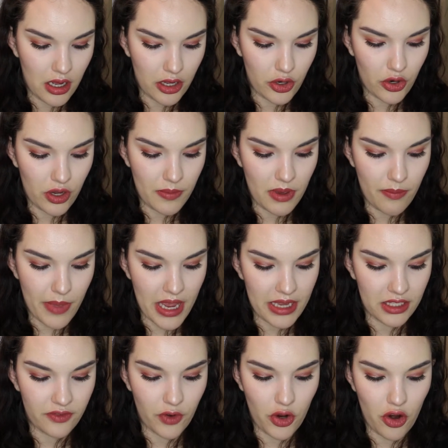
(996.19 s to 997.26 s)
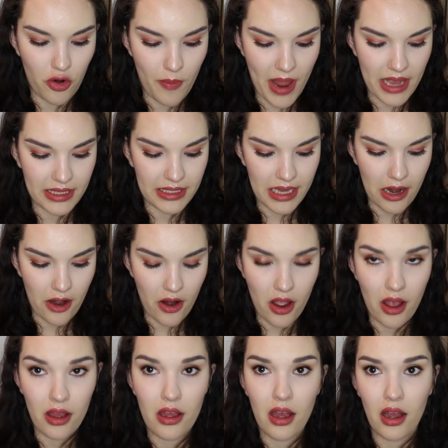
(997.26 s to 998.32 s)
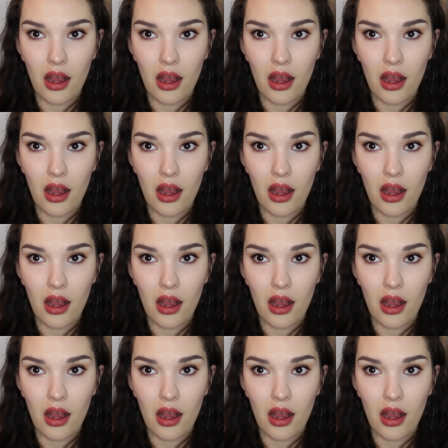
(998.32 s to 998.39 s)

creamy base for your mascara.